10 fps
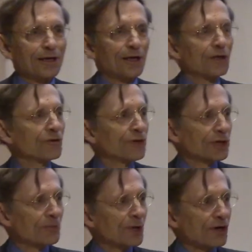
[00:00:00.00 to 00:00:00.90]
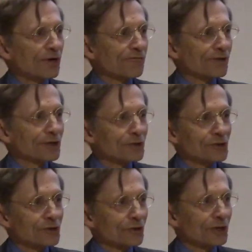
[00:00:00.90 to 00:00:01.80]
And think about our friends
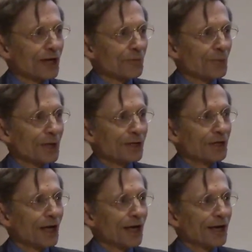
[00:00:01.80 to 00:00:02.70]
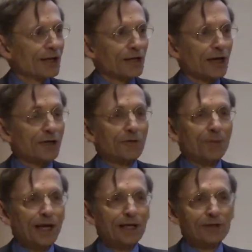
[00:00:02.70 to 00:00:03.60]
Sergey Brin and Larry
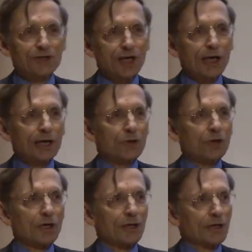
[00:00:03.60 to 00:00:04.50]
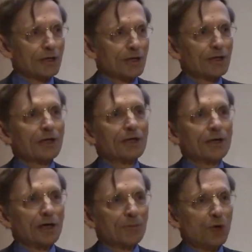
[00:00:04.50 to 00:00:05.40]
Page. They caught
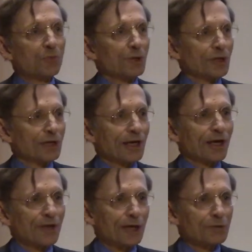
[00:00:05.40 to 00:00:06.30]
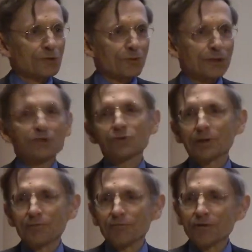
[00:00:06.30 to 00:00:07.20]
a moment, and that was pretty
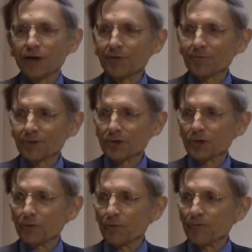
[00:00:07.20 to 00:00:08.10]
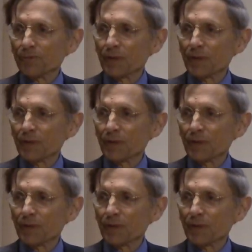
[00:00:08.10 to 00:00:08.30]
sweet for them too.